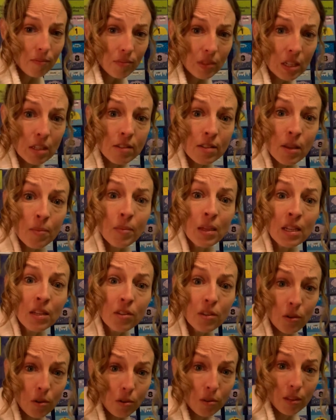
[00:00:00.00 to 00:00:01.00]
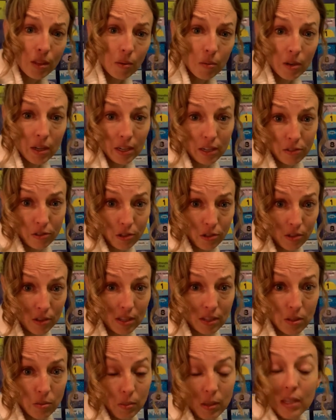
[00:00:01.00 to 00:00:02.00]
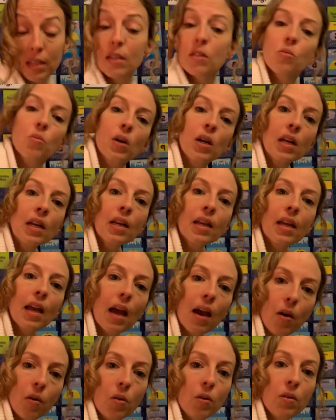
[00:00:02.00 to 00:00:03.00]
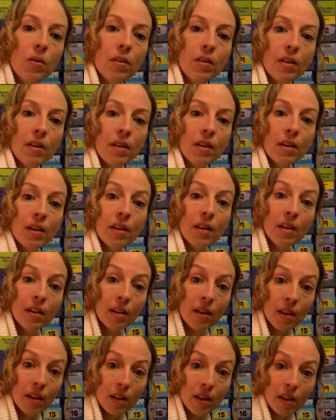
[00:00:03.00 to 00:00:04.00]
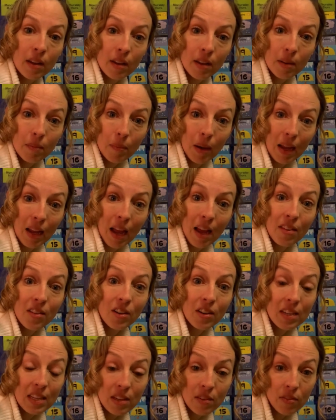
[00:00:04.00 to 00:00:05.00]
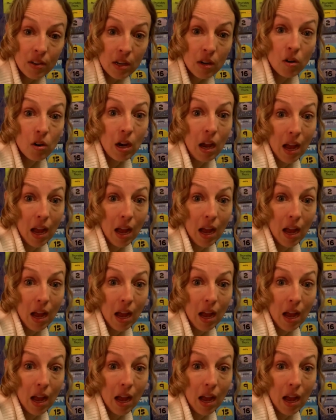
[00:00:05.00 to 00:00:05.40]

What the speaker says: Something new that we're going to do this week is we're going to count by either even or